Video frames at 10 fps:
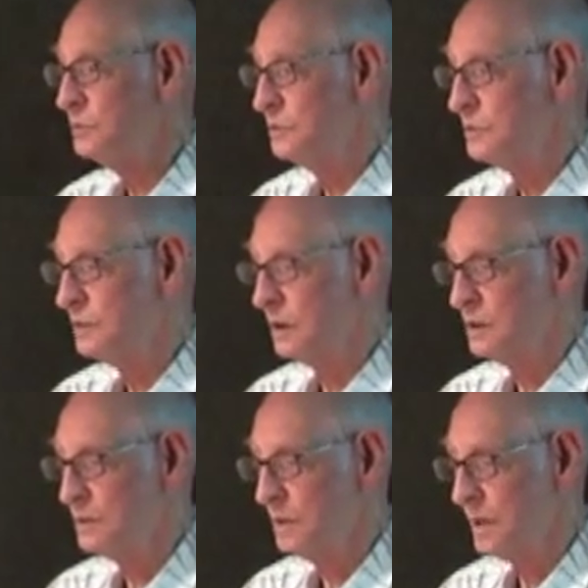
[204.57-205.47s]
she
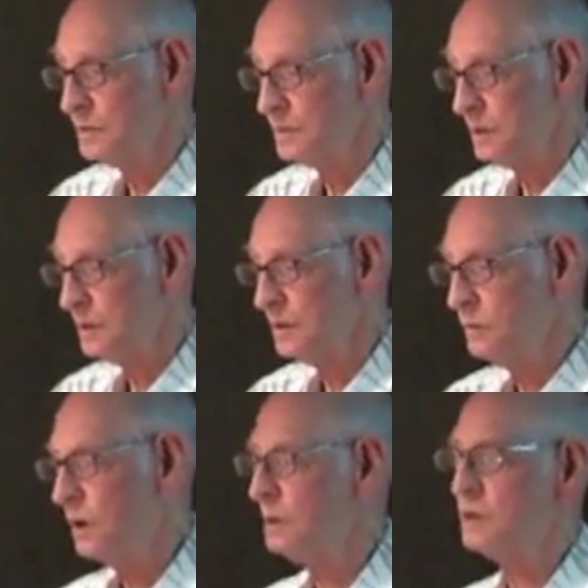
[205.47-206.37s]
started nesting.
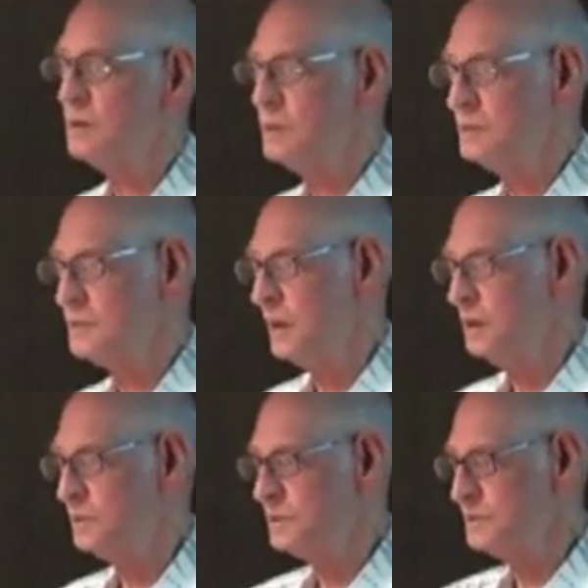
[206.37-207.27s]
Well, her little
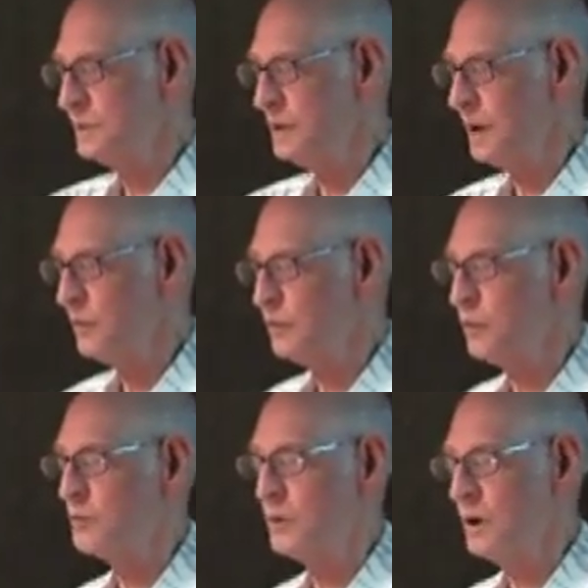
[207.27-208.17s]
tail would stick out through
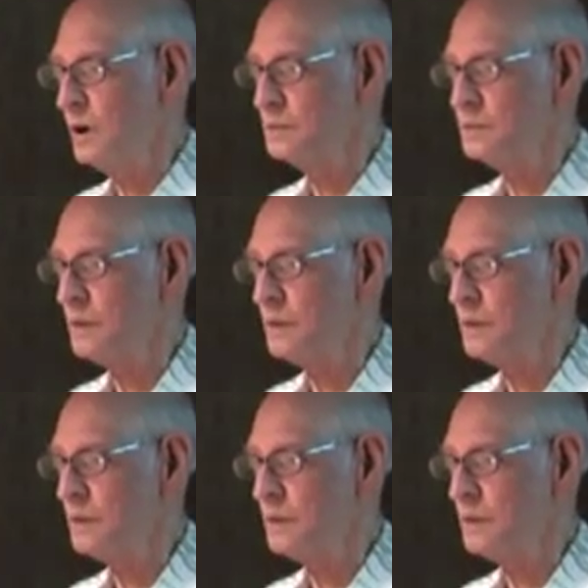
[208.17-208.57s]
the bars, and